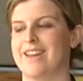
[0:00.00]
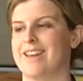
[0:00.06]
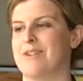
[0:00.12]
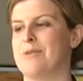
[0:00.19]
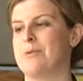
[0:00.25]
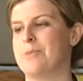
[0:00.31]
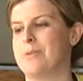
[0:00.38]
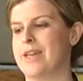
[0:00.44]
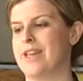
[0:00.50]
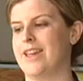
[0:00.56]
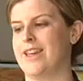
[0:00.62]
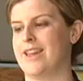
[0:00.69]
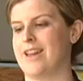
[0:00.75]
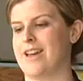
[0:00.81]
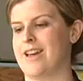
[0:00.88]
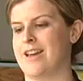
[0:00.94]
It will
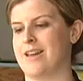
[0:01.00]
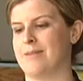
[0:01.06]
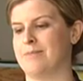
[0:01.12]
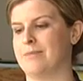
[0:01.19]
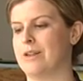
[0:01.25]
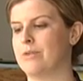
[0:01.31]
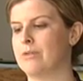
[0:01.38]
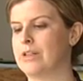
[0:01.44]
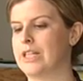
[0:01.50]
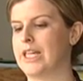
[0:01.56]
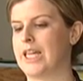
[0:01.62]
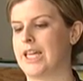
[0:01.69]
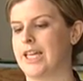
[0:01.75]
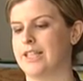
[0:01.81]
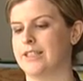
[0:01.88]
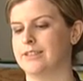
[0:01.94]
be
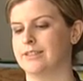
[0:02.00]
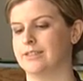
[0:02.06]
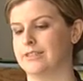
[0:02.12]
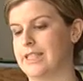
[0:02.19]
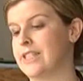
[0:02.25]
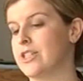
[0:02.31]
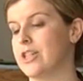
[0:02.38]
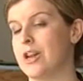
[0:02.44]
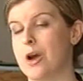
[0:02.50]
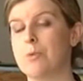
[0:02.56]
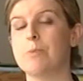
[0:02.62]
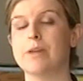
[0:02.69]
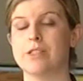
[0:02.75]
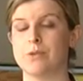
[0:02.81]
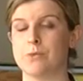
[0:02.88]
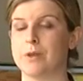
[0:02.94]
it's an
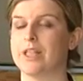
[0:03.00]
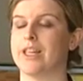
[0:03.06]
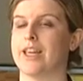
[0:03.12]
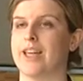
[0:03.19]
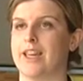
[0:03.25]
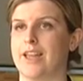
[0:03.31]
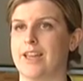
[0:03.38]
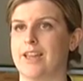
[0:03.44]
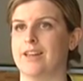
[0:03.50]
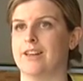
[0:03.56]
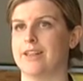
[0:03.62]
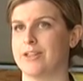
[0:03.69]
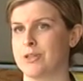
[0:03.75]
opus, really, an